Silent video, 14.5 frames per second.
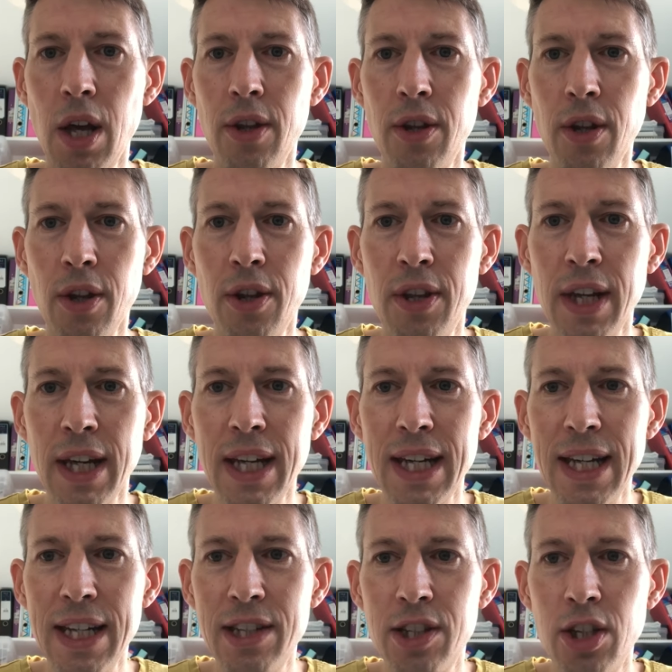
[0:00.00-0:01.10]
The other thing
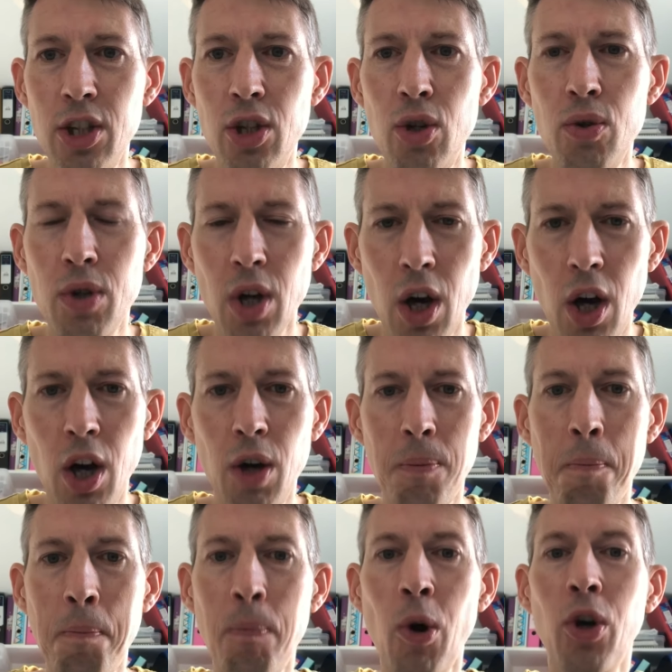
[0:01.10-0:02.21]
is that you can't
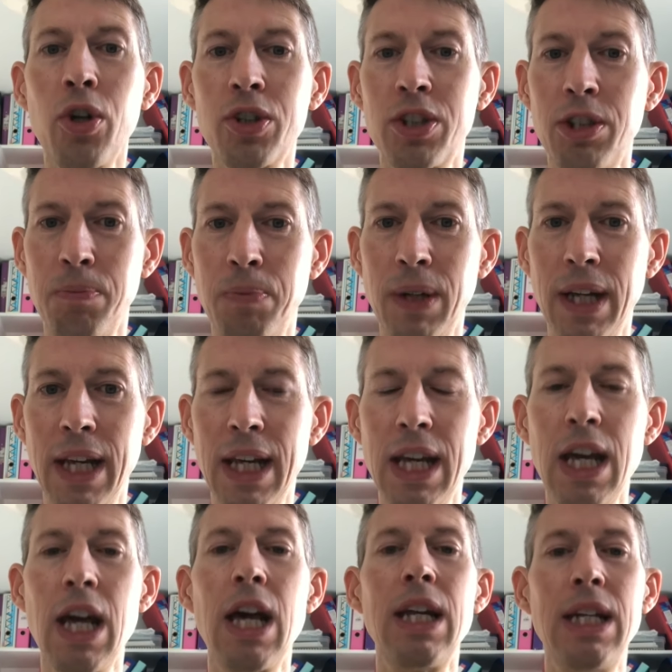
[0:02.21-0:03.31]
possibly
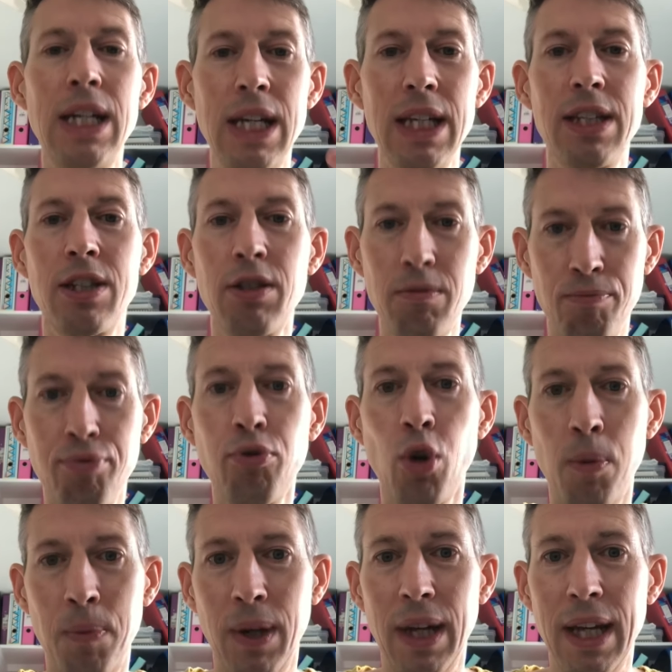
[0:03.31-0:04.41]
listen
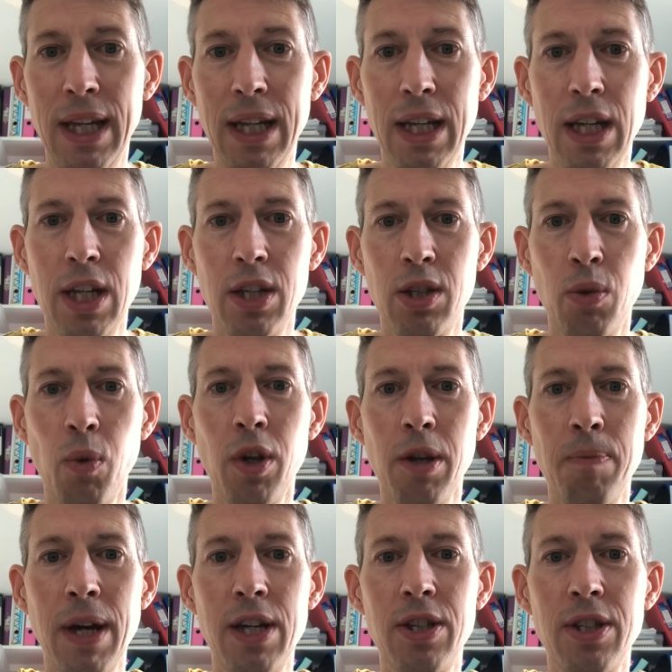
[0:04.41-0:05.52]
properly to what the
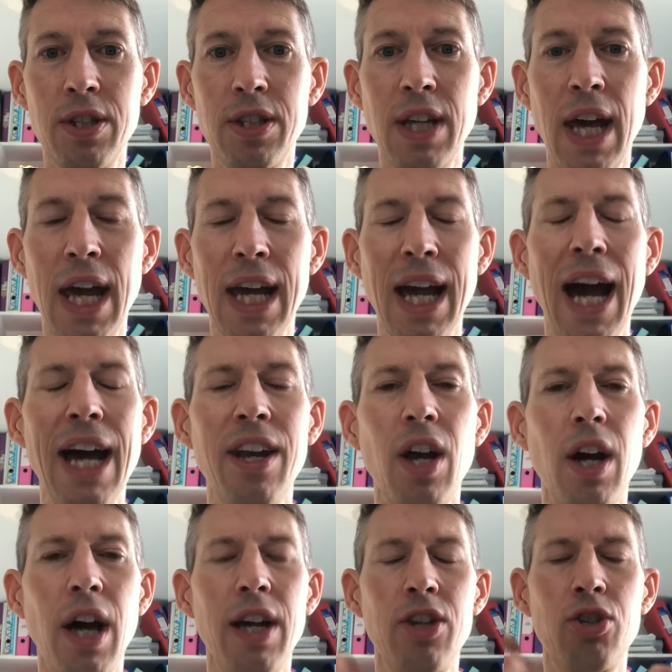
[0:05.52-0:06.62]
patient's saying
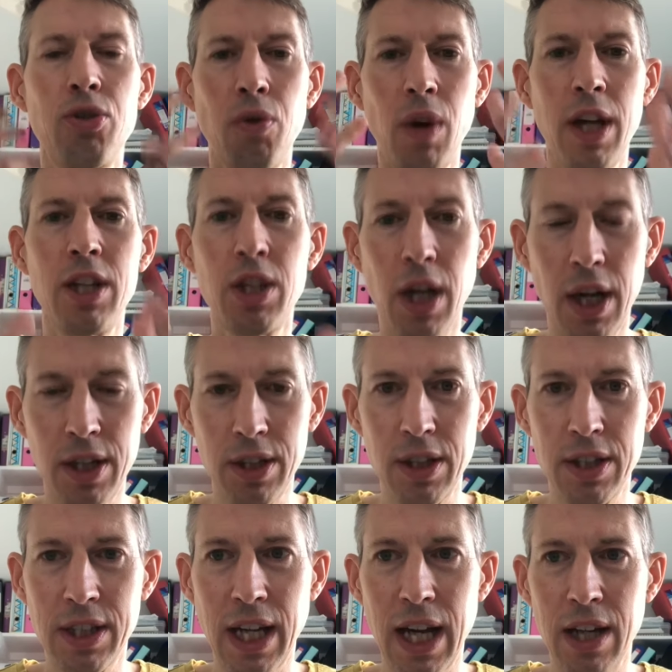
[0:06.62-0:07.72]
and try to
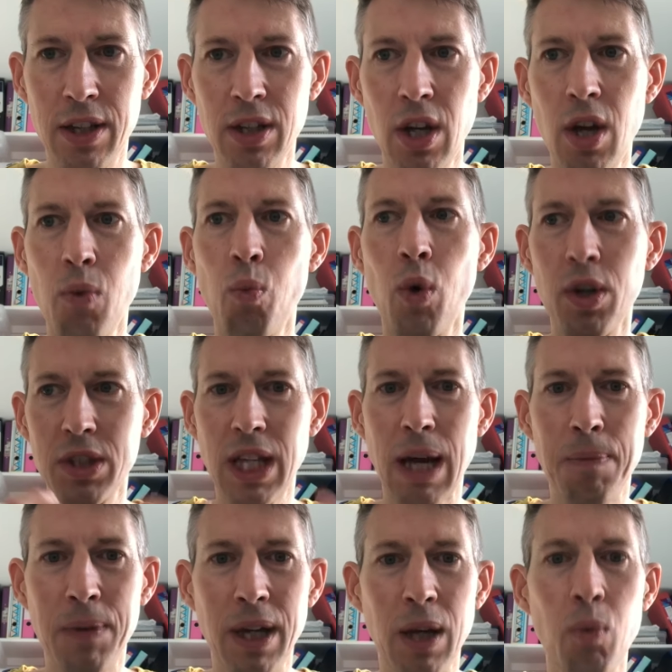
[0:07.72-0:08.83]
understand what's
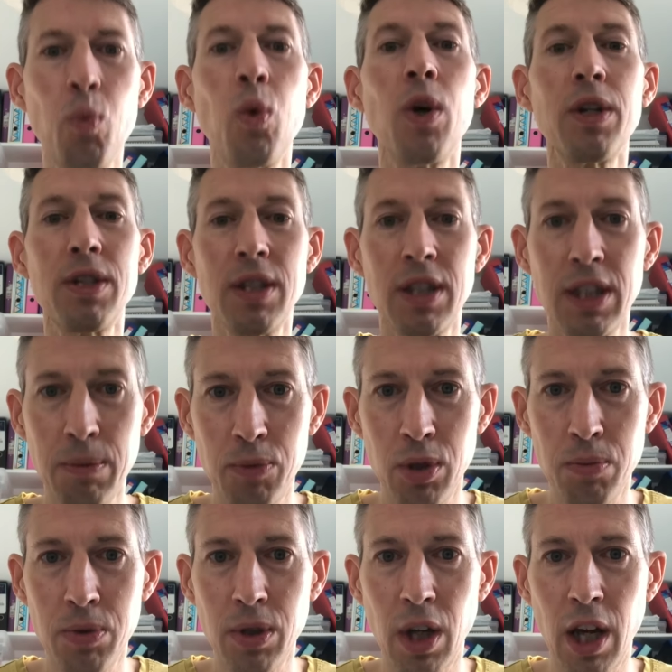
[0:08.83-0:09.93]
happening, what the
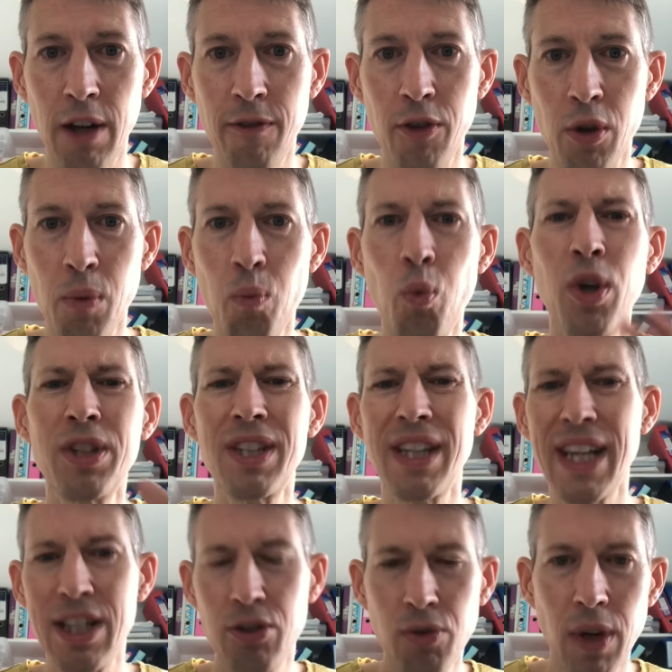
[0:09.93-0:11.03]
symptoms are like for them, what are
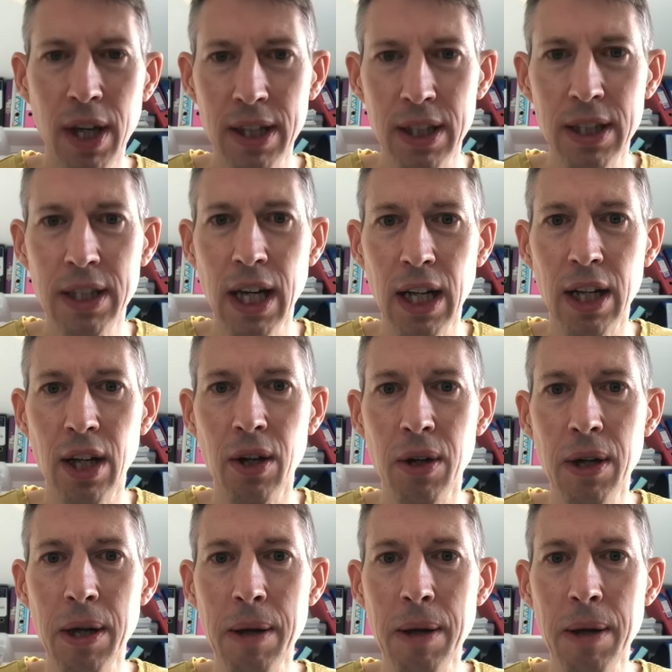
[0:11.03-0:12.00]
they trying to tell you,